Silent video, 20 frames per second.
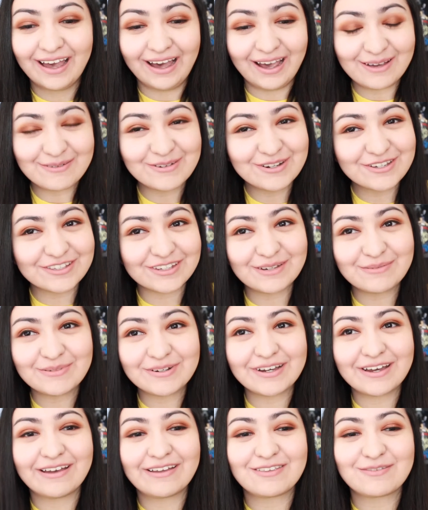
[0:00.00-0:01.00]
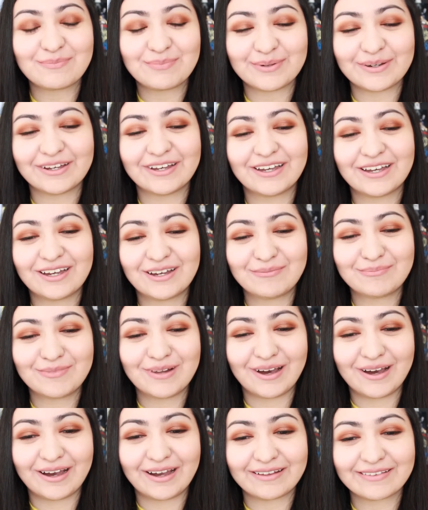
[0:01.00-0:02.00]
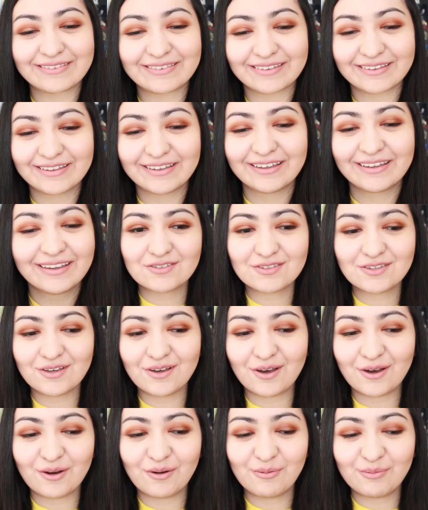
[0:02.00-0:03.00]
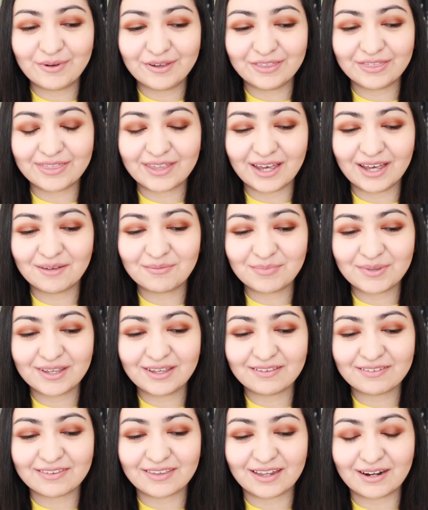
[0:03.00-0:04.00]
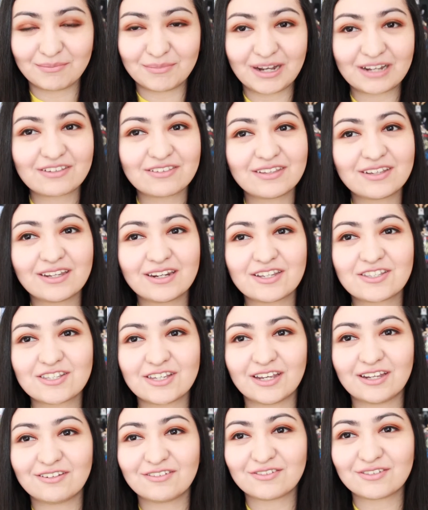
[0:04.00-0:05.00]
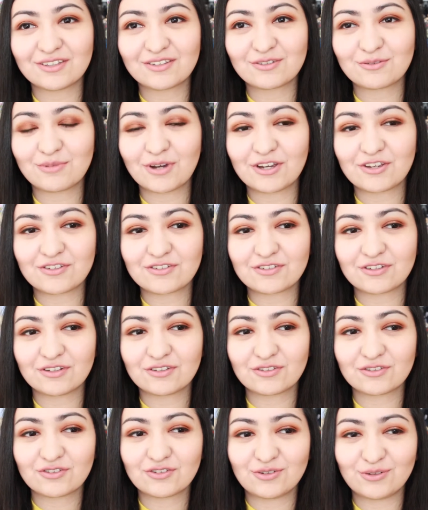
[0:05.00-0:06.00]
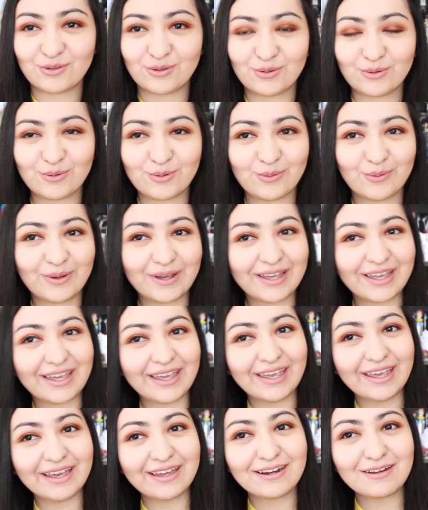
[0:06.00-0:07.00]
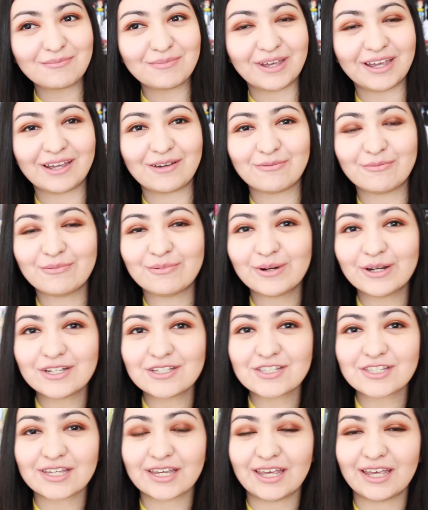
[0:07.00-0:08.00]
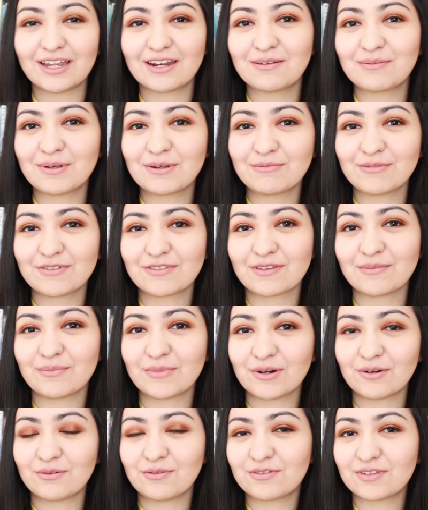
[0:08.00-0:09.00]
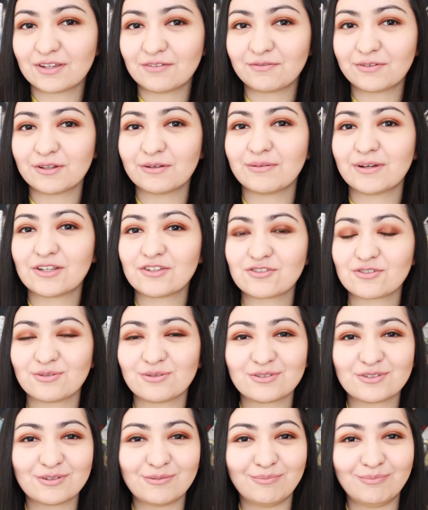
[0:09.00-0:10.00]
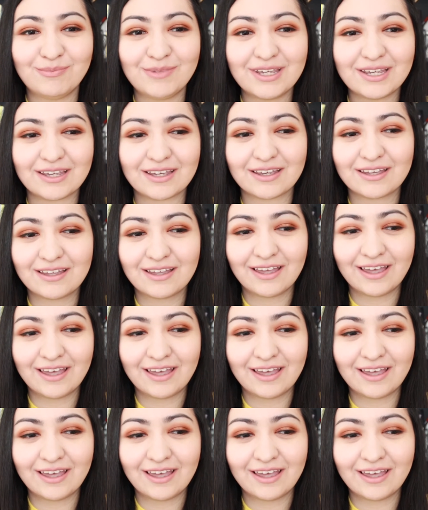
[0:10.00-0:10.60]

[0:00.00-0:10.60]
I wish I was, but I'm not. So with that being said, I'm actually gonna change this question to anime. Which anime was the most influential to me?